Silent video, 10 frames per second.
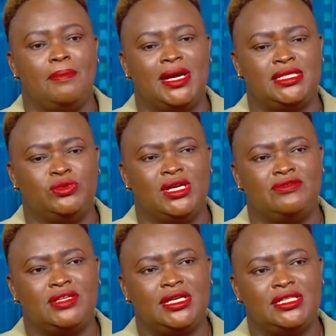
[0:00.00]
But we
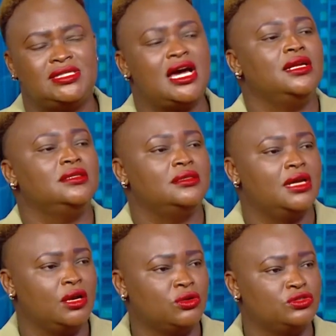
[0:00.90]
have really done
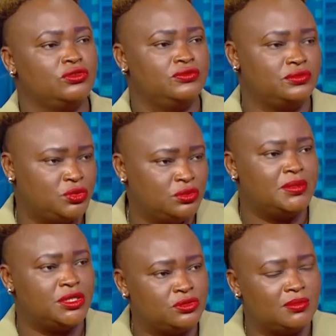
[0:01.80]
a lot of
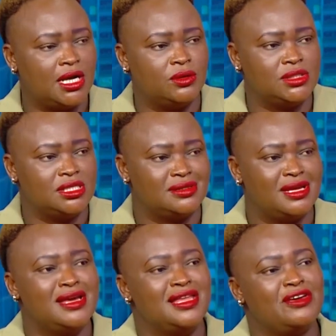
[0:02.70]
two-bedroom houses.
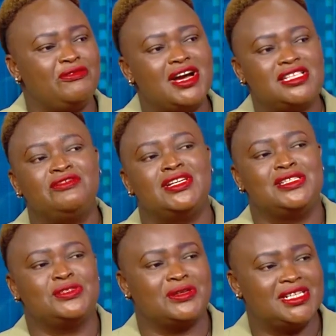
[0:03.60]
The first phase
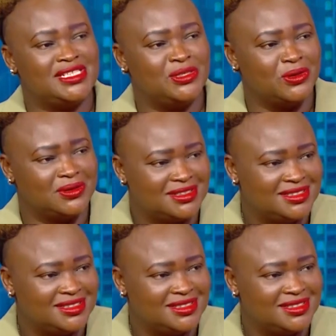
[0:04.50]
is already gone.